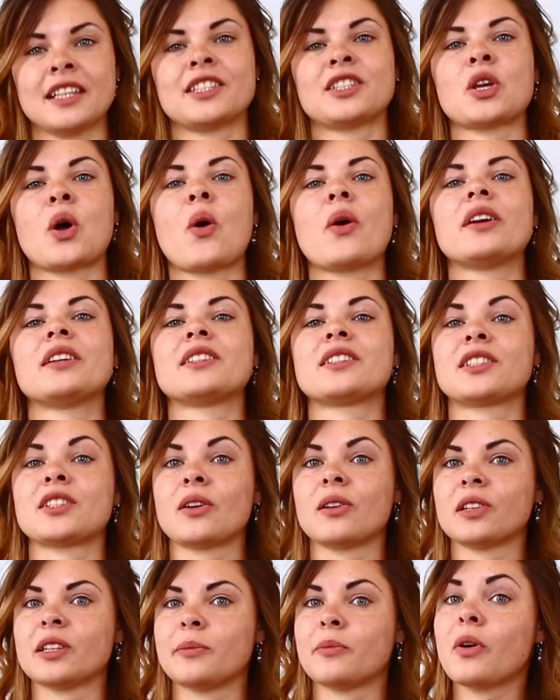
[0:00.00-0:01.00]
So
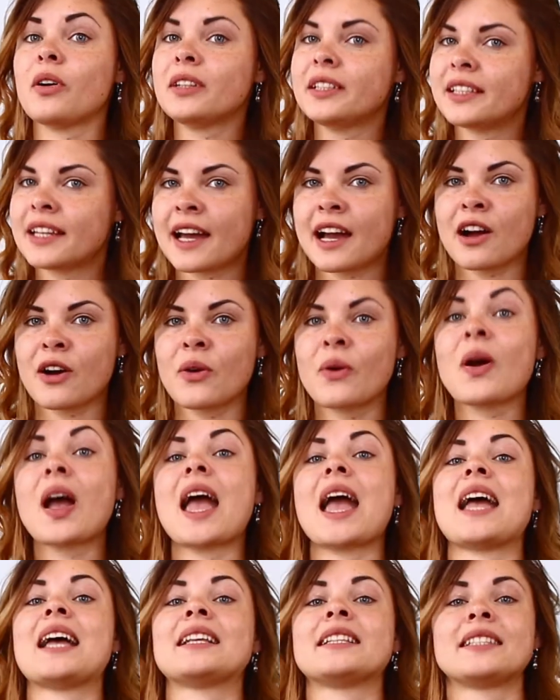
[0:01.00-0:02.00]
install the bot now
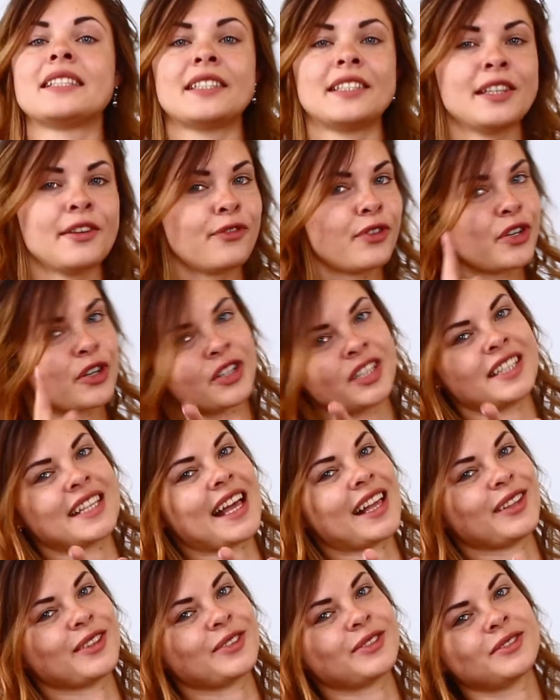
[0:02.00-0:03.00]
and see for
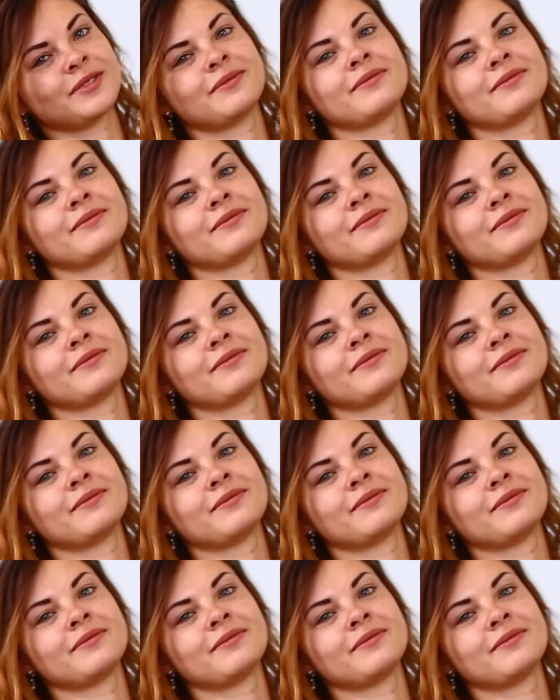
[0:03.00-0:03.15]
yourself.